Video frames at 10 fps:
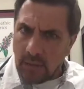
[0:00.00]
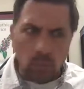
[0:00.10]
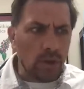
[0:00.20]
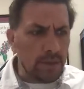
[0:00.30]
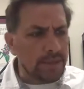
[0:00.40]

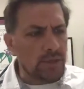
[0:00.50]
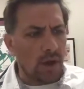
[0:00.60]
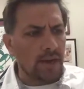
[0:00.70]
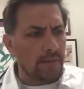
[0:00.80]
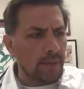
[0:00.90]
we're going to be
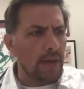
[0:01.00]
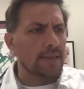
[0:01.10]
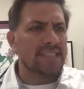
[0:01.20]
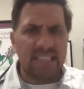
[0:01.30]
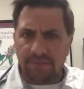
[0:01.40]
talking about
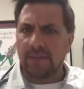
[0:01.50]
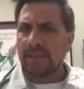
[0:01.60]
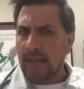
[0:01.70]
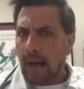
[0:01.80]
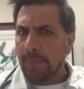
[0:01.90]
a
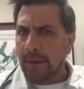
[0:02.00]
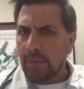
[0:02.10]
different topic.